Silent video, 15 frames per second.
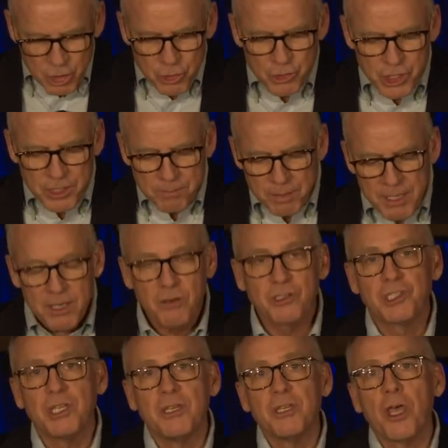Eugene
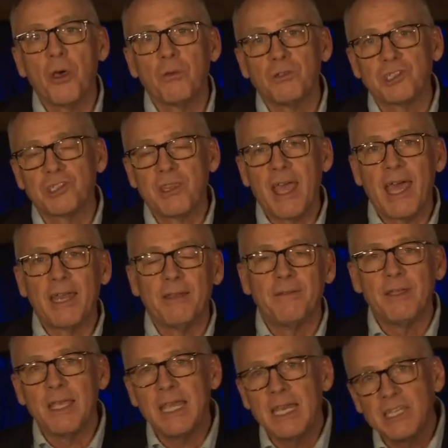Peterson notes that
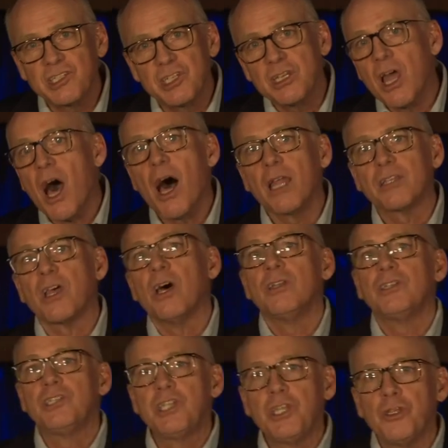it is not
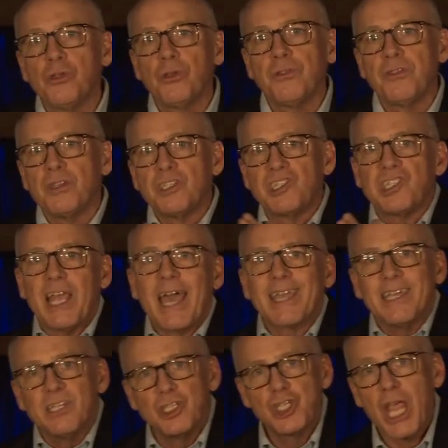until the
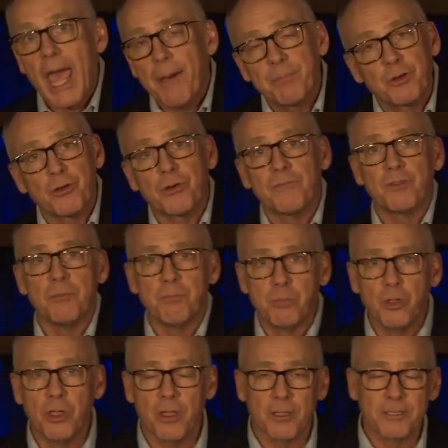second chapter of the
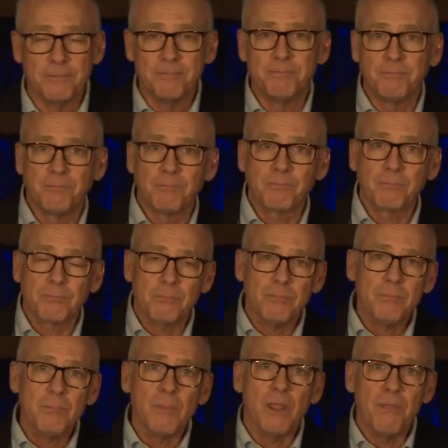book
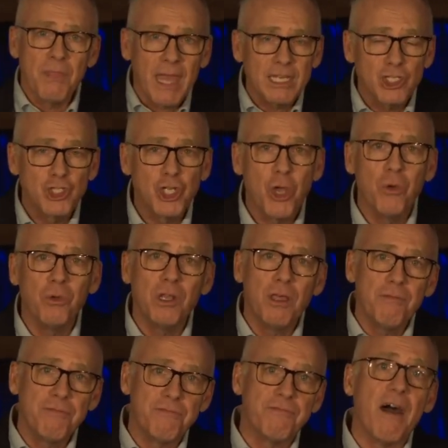that
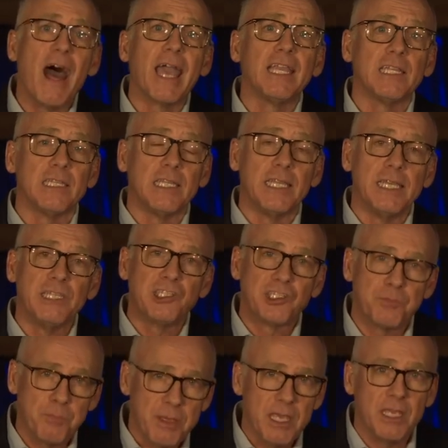Jonah finally
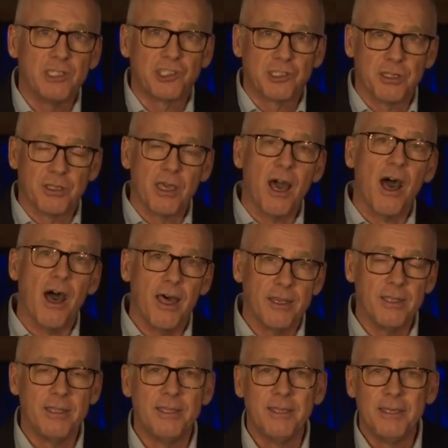speaks to
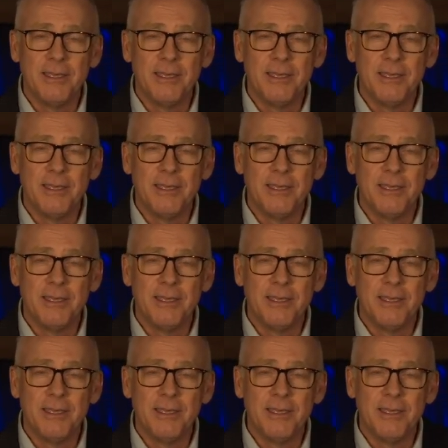God.